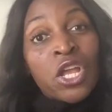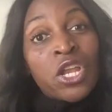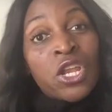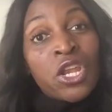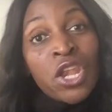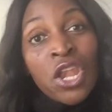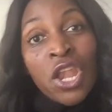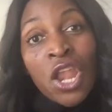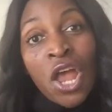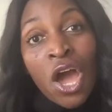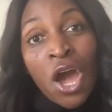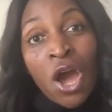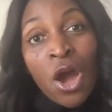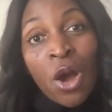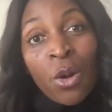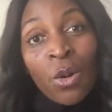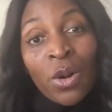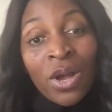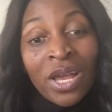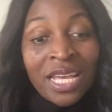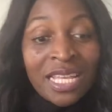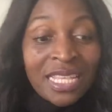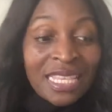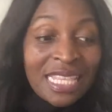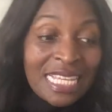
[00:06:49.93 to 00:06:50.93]
No,
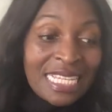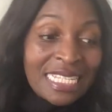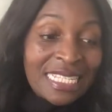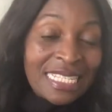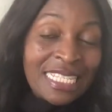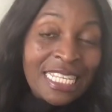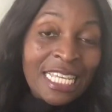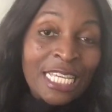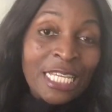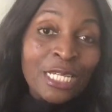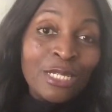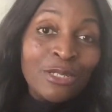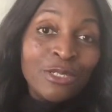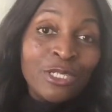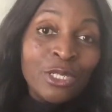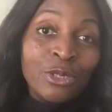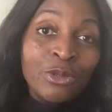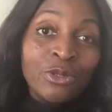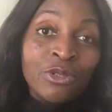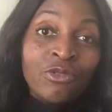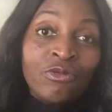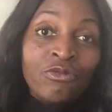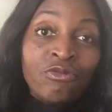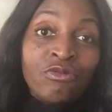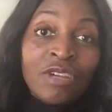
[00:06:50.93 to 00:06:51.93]
they see you
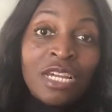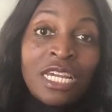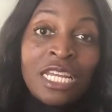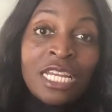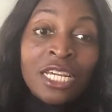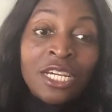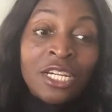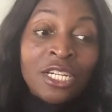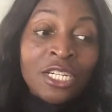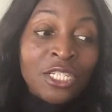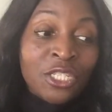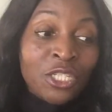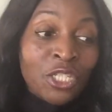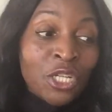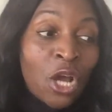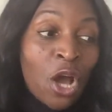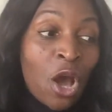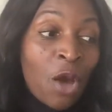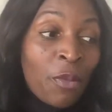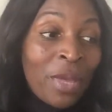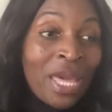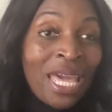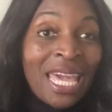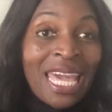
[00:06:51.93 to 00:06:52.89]
doing a really good job